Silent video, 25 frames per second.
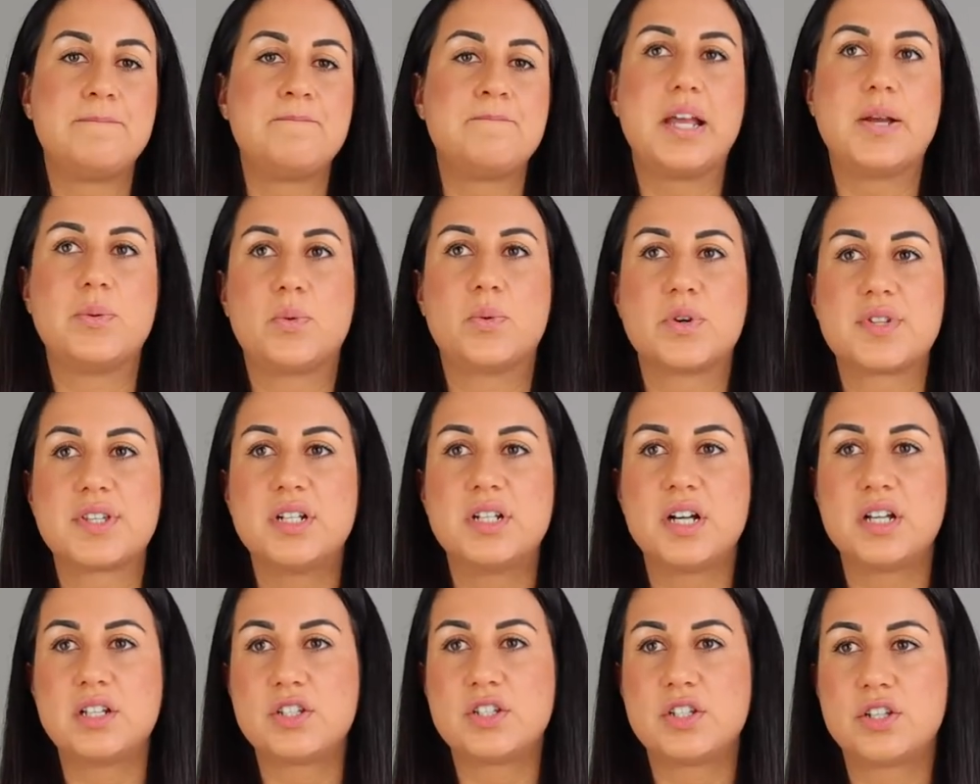It
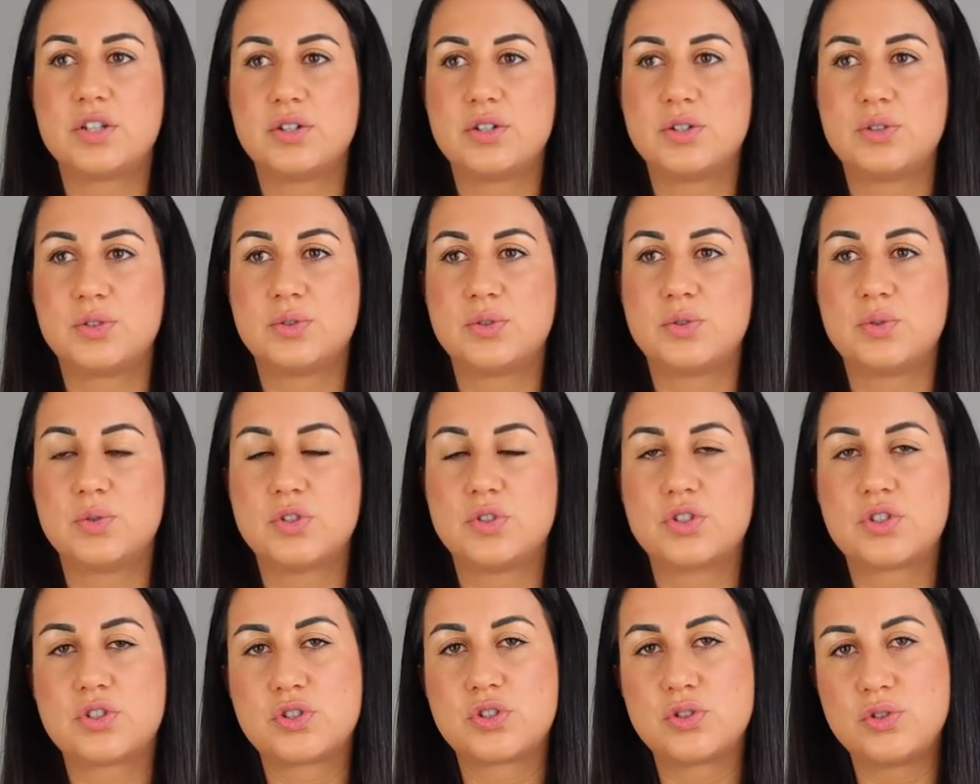wasn't
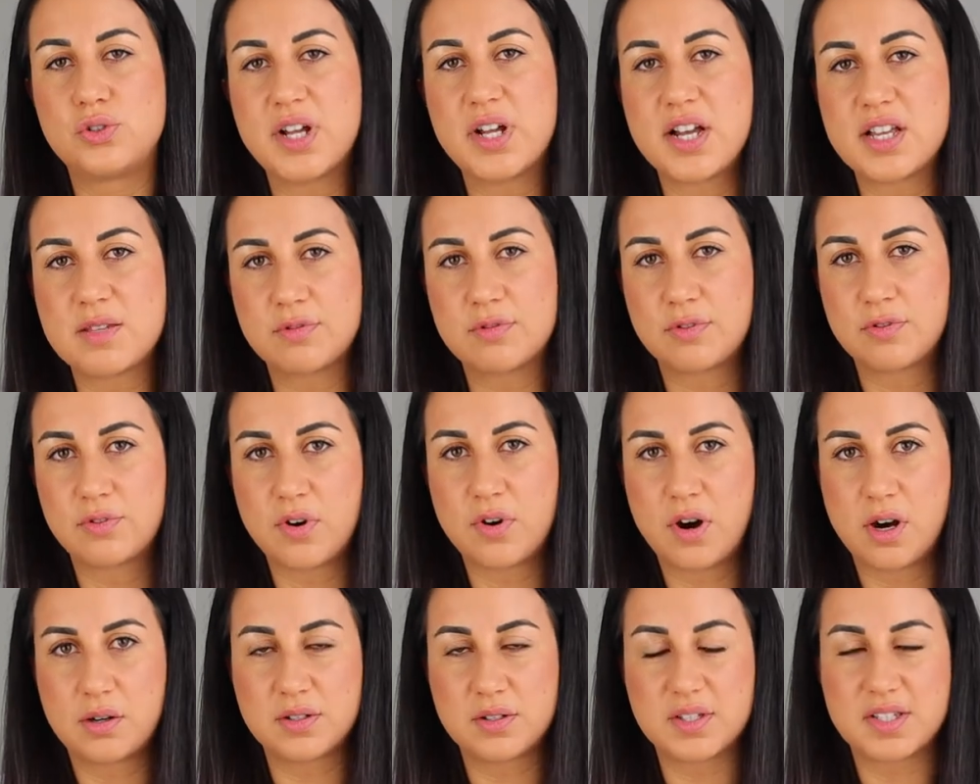until 2 days
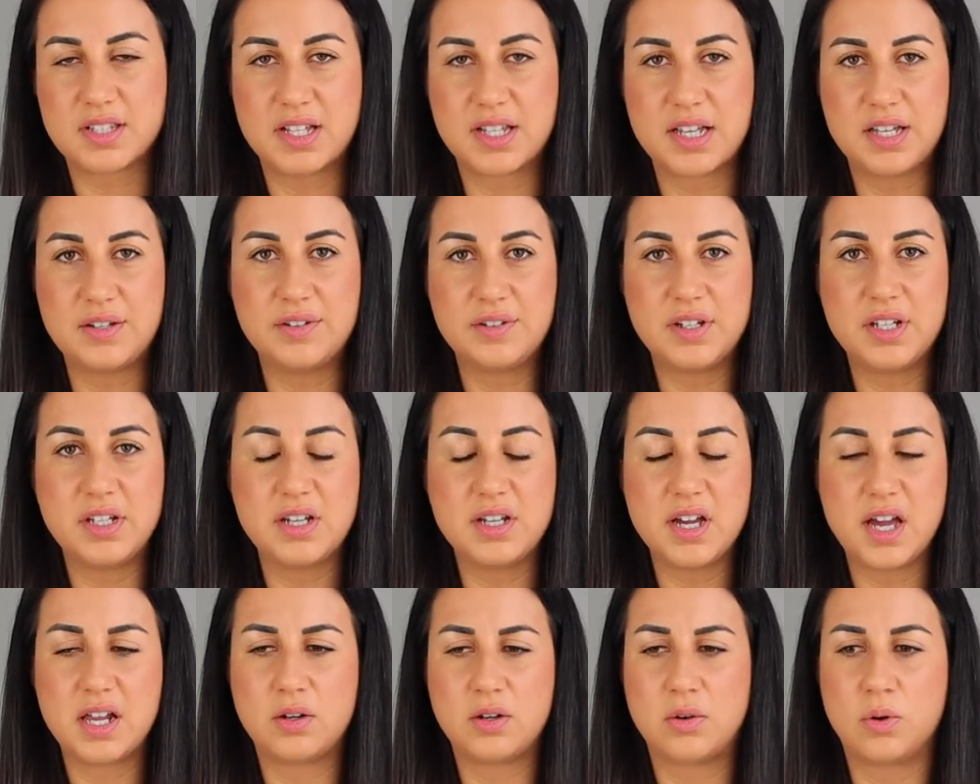before I was
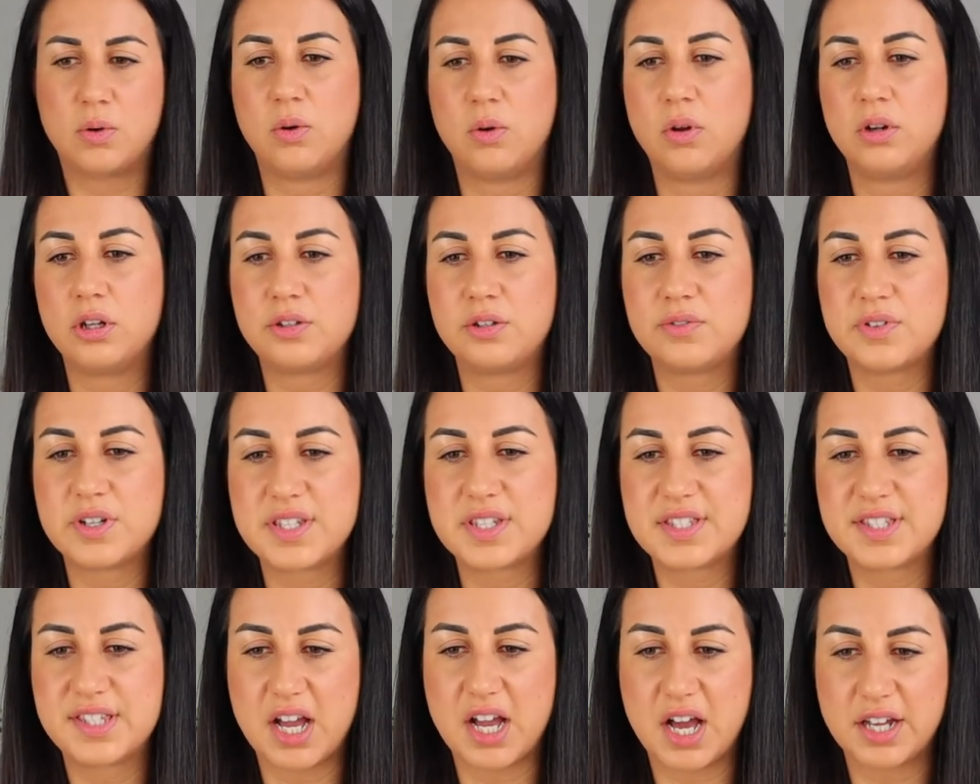leaving and all of a
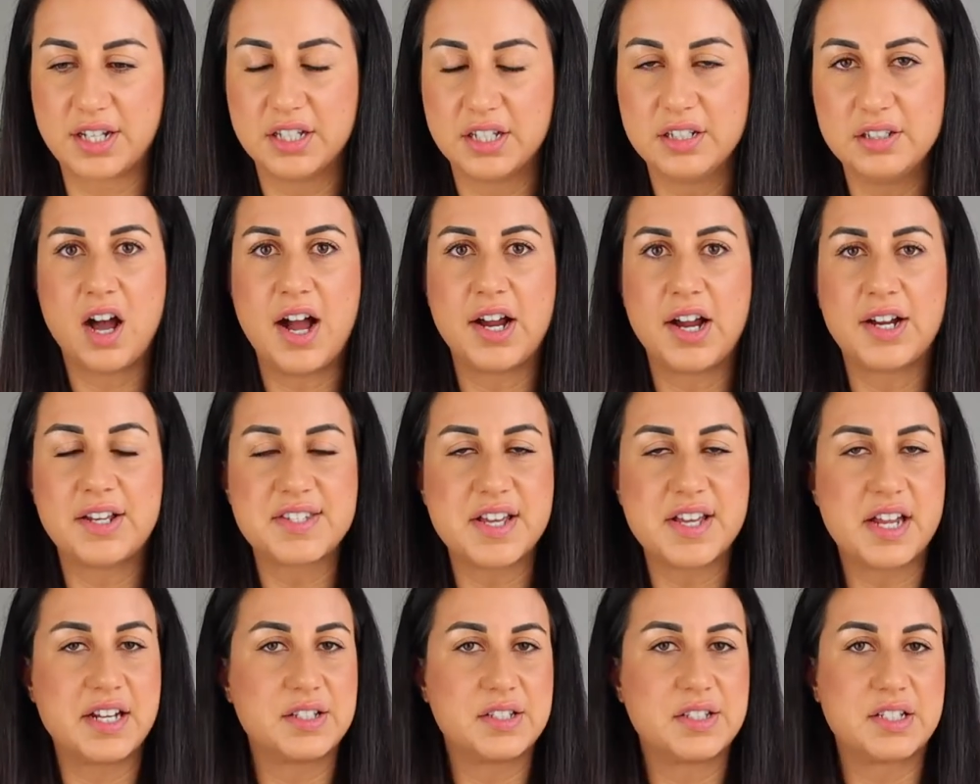sudden I
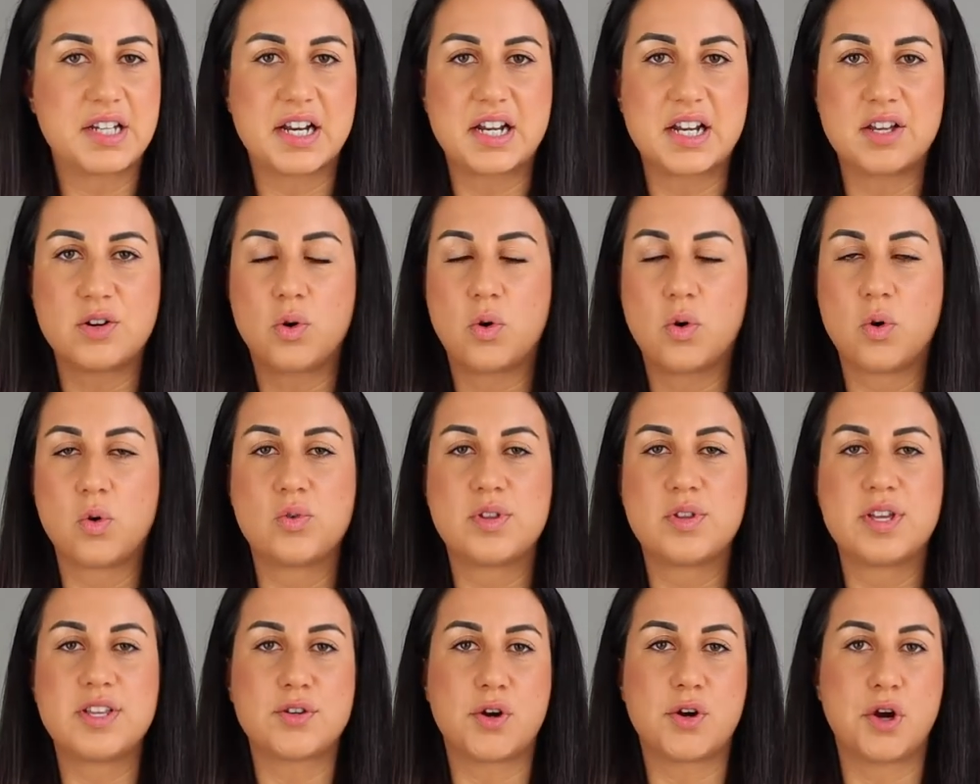started getting
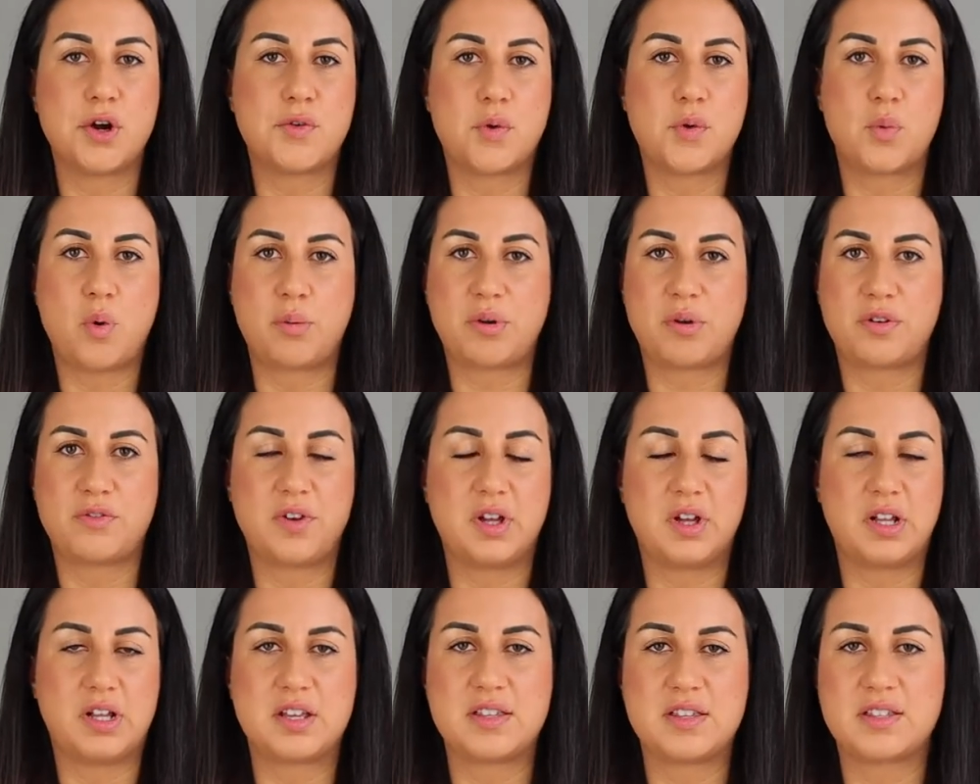all these overwhelming
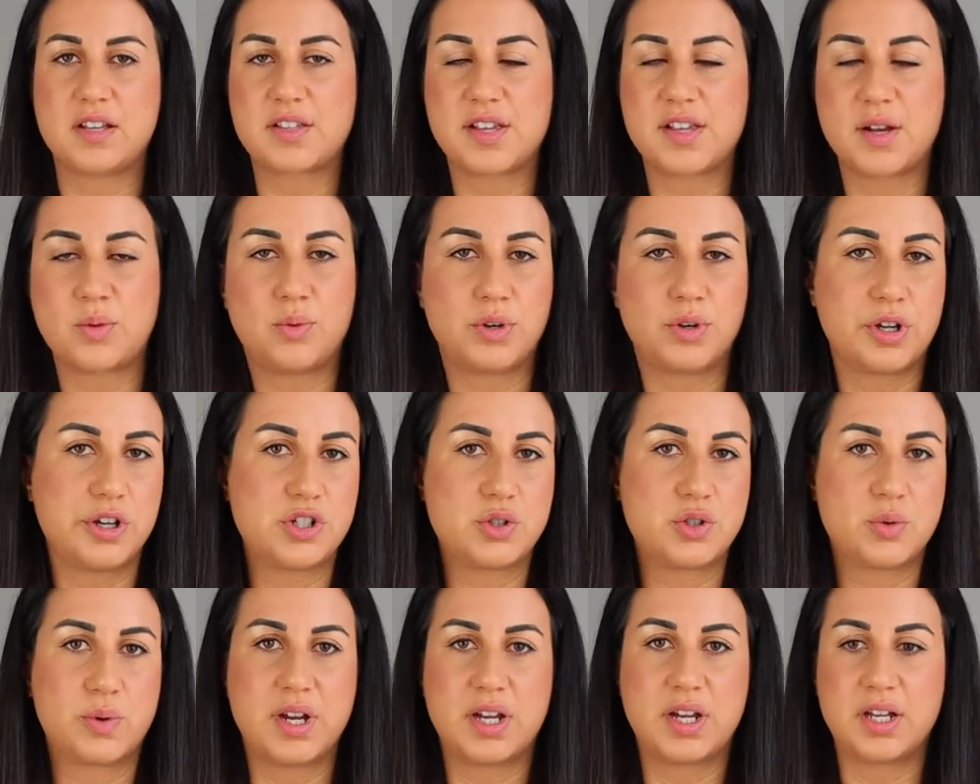feelings. I was like, what are you
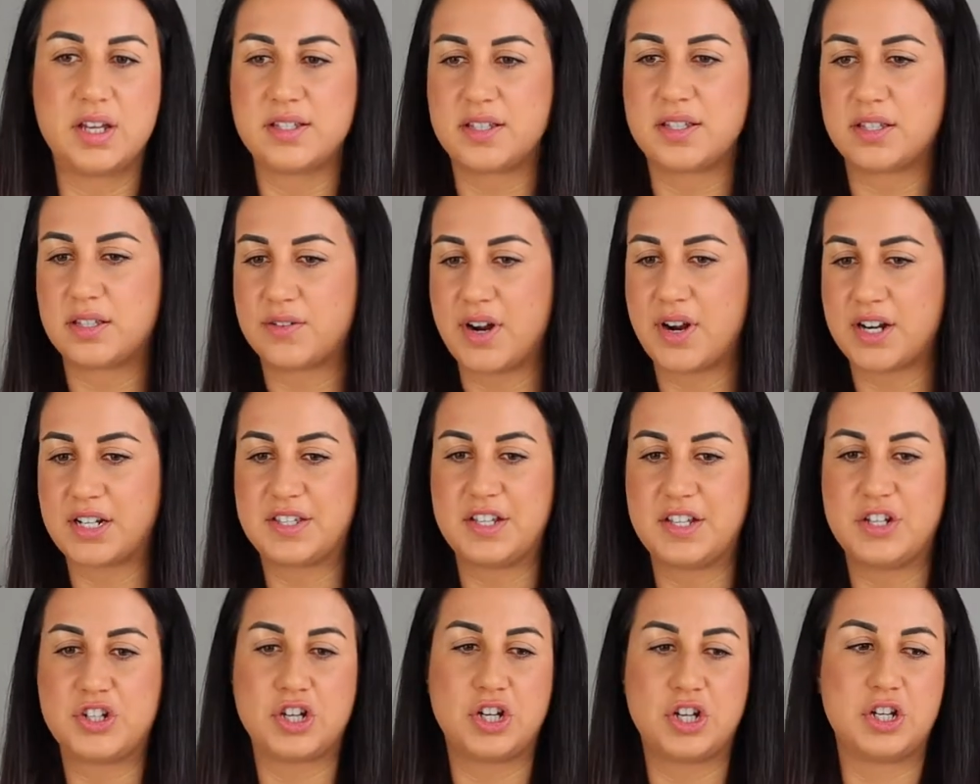doing? Is this the right
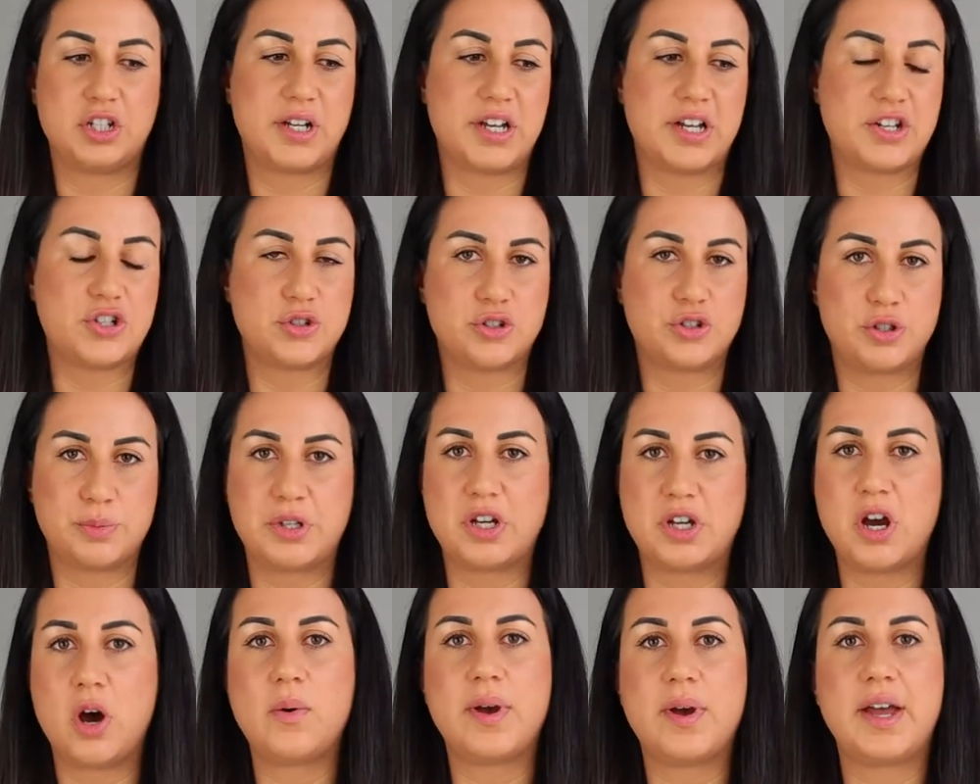decision? Like, should you be
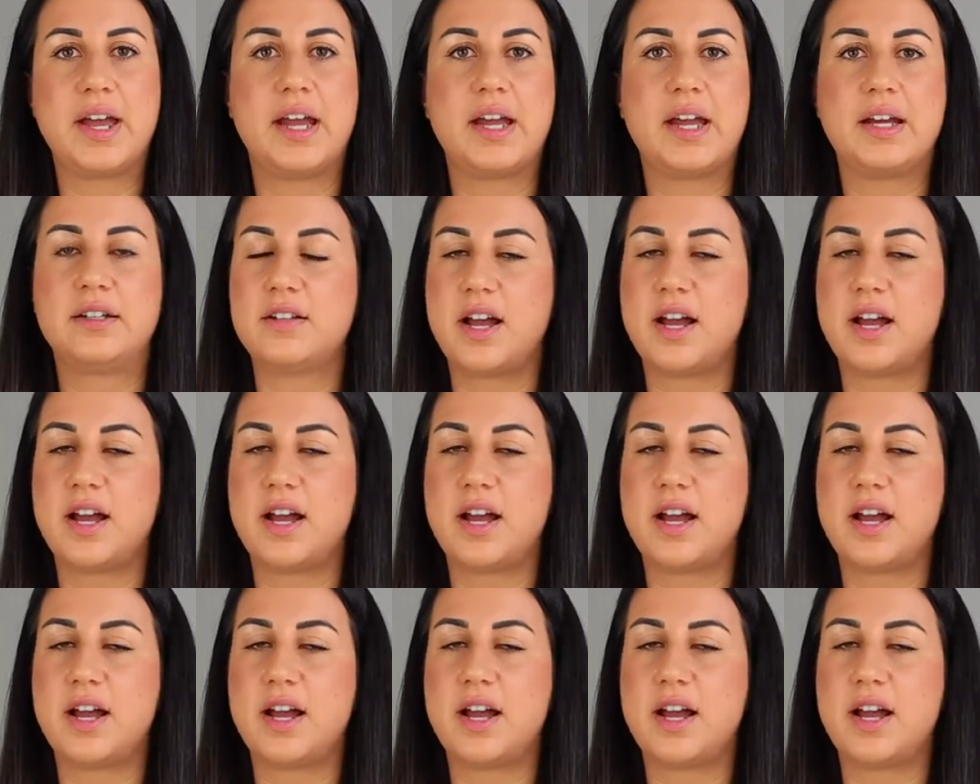going?